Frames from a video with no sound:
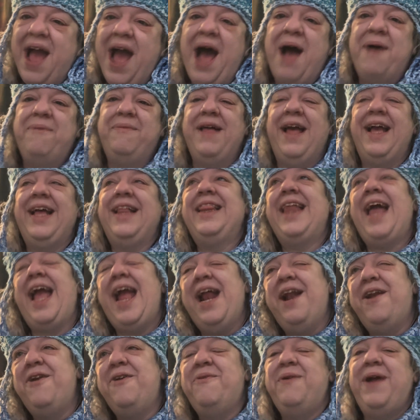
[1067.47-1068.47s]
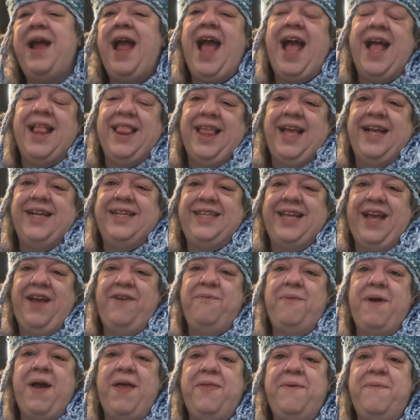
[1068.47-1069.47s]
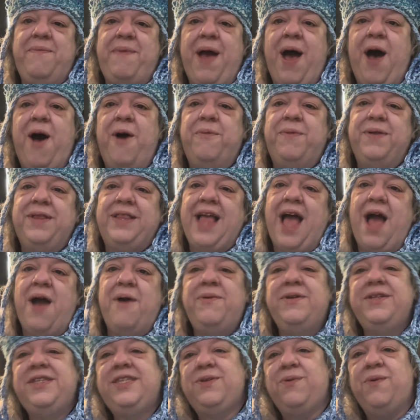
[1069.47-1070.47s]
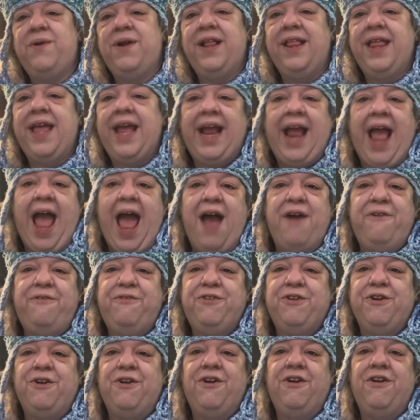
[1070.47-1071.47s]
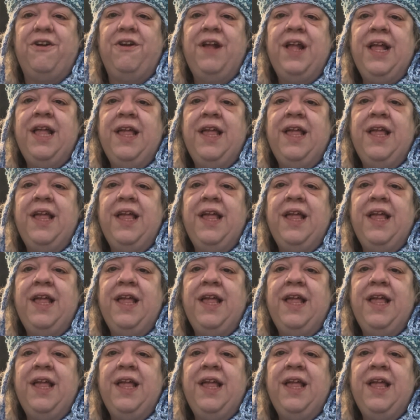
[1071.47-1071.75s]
I'm like, later we had like Saved by the Bell, but that was sort of like after